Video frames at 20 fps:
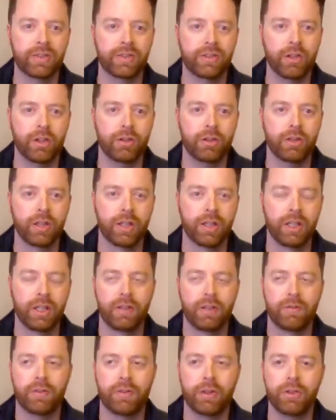So
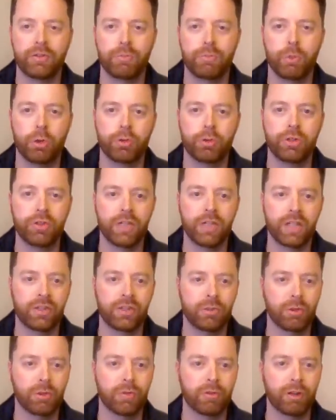for those more
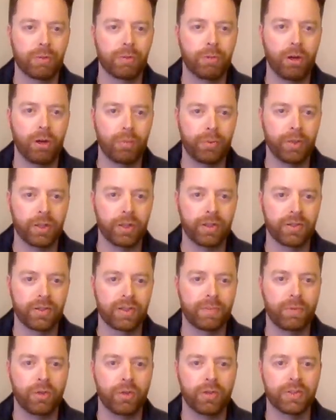traditional, very popular
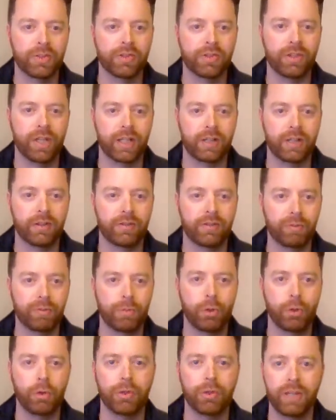sports like
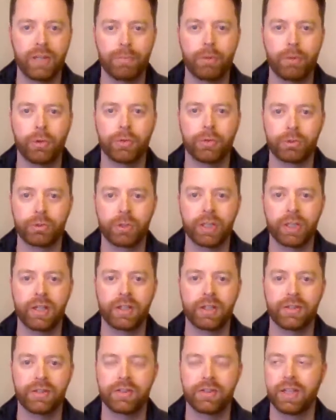football and netball and
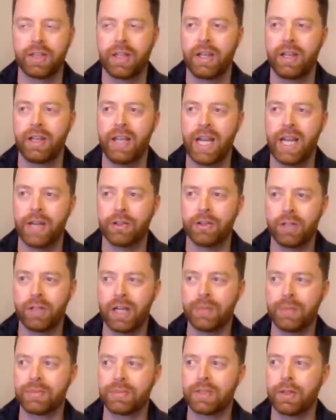cricket, it's how the
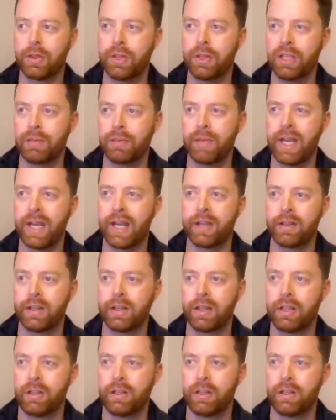clubs can think about,